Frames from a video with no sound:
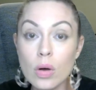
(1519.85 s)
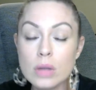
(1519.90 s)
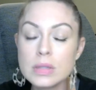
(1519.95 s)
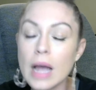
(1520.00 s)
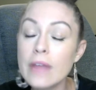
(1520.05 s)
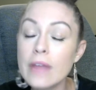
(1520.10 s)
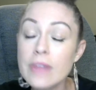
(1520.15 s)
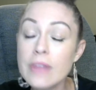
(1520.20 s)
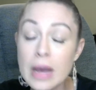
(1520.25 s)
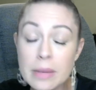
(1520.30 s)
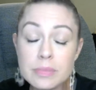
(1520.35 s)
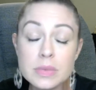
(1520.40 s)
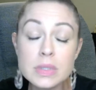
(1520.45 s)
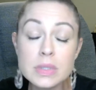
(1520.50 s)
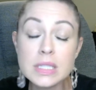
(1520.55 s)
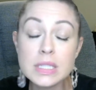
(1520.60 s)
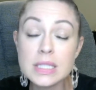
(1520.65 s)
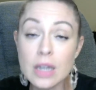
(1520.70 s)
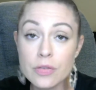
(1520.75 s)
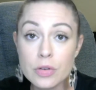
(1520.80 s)
I've had
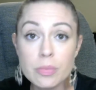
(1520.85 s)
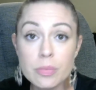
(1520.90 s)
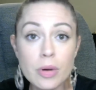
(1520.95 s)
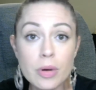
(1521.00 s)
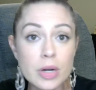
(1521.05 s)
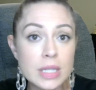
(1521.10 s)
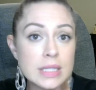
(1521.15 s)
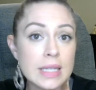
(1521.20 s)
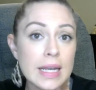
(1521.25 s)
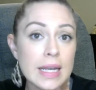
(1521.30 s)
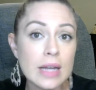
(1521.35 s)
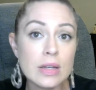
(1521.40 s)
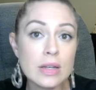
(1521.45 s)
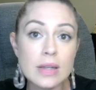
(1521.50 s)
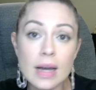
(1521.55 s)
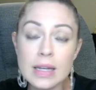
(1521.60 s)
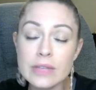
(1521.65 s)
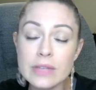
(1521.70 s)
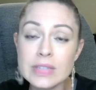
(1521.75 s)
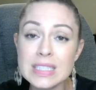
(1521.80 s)
several parties
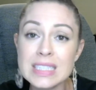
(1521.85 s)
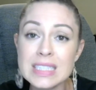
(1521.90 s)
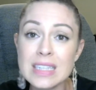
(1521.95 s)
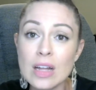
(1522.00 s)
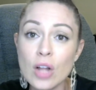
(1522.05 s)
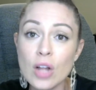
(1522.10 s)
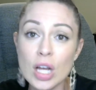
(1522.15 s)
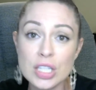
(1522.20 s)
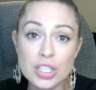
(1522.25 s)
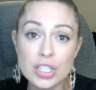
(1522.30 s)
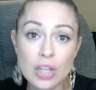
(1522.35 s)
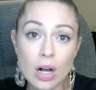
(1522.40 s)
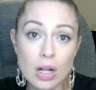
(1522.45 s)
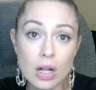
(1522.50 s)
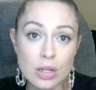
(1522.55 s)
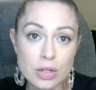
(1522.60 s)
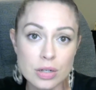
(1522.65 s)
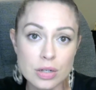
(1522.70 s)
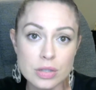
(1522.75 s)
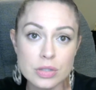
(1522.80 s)
not even sell $1.